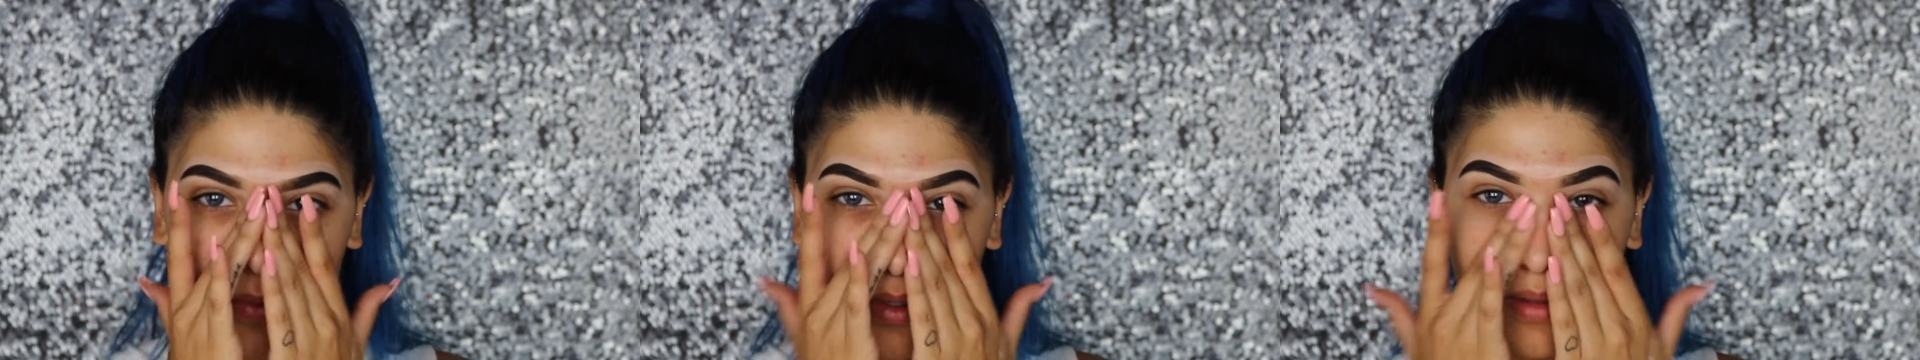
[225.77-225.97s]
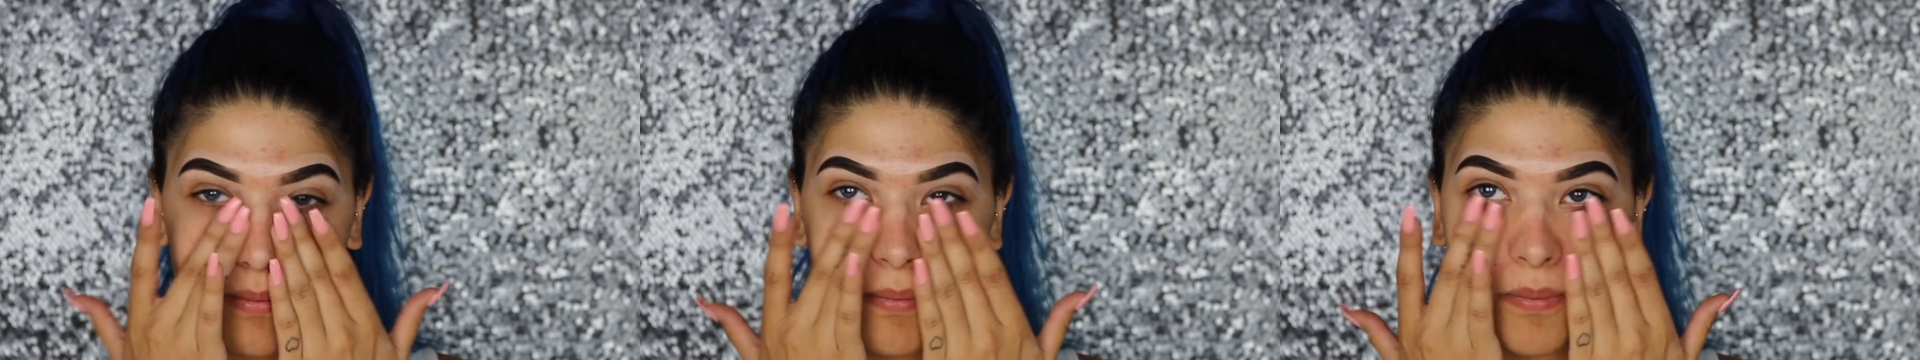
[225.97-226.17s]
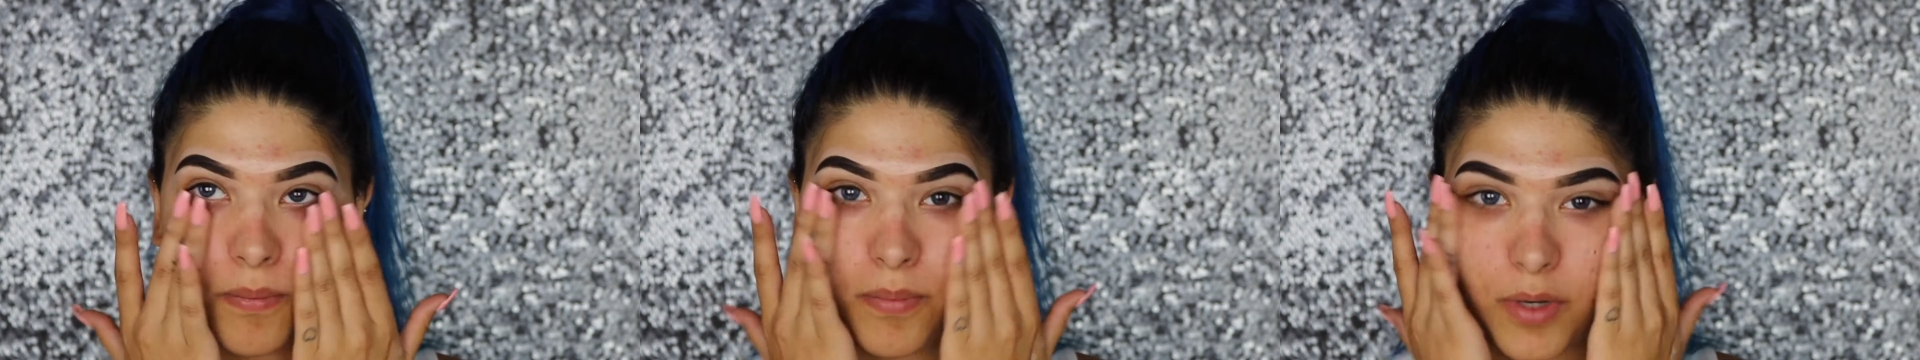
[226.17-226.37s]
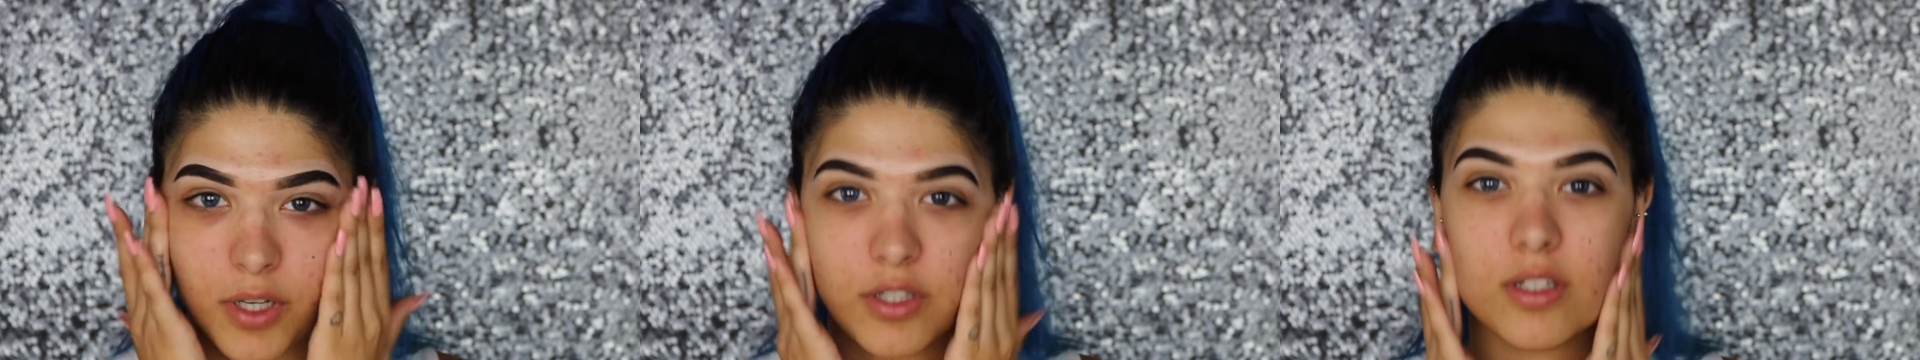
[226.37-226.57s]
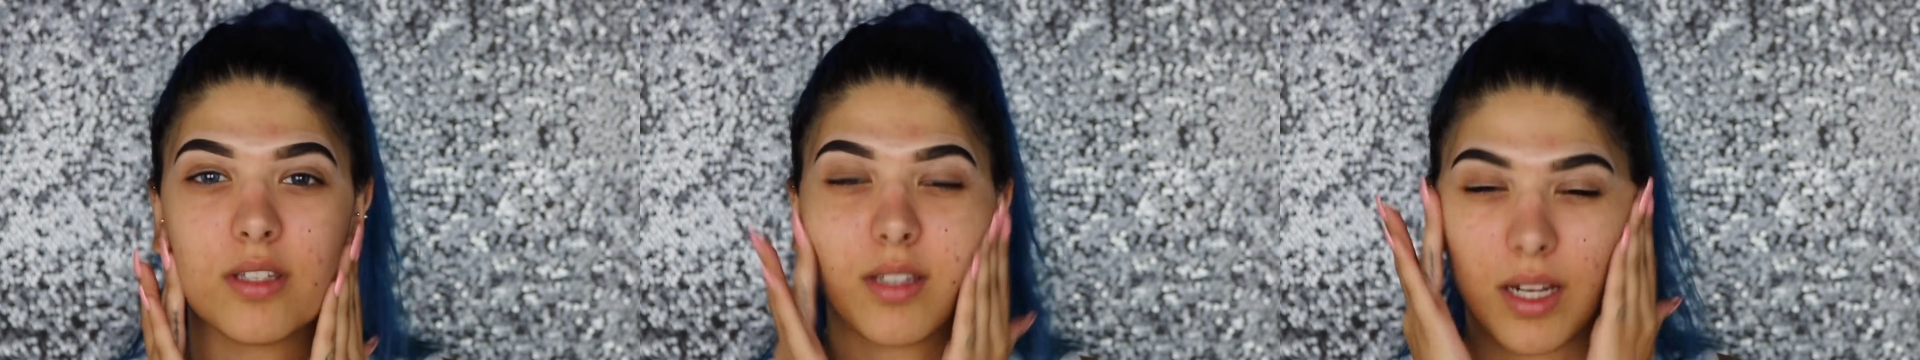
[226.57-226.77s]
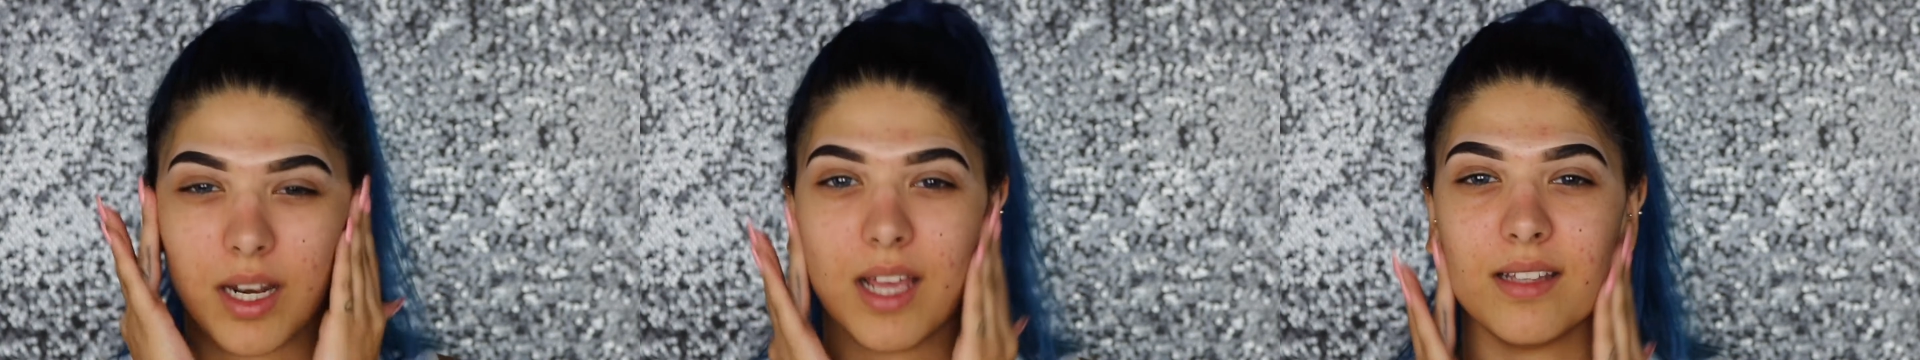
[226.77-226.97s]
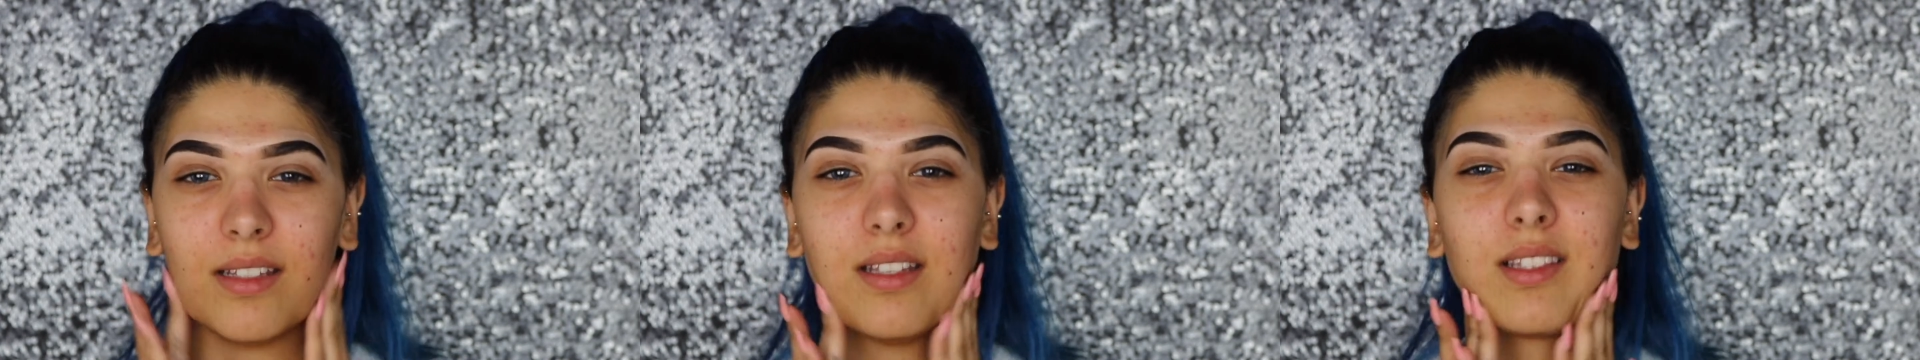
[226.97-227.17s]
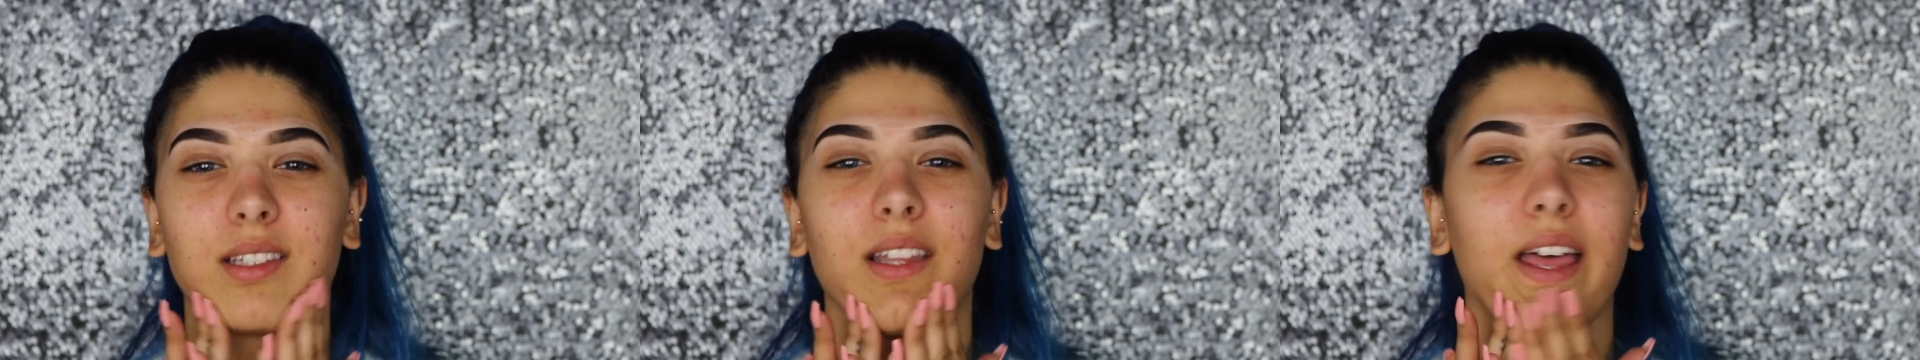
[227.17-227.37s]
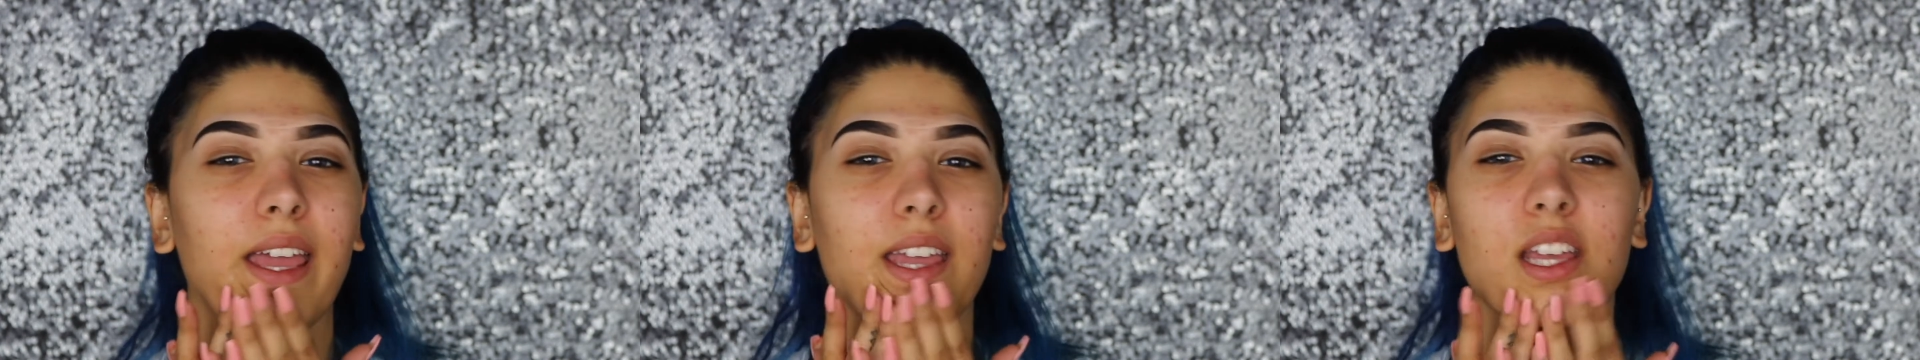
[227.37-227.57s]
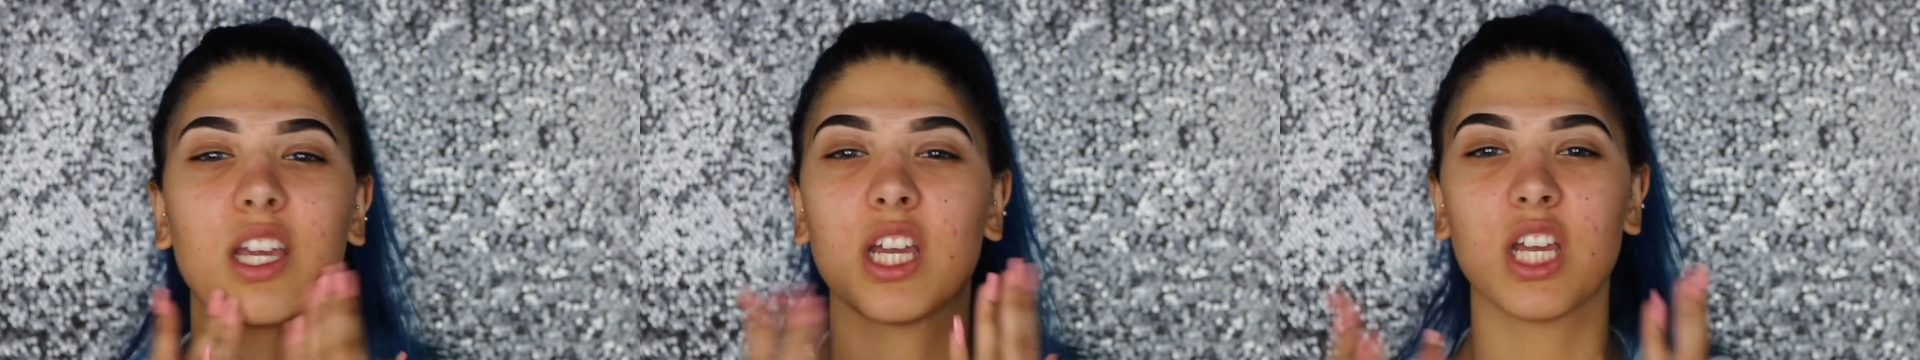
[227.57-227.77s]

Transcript: with brushes unless it's like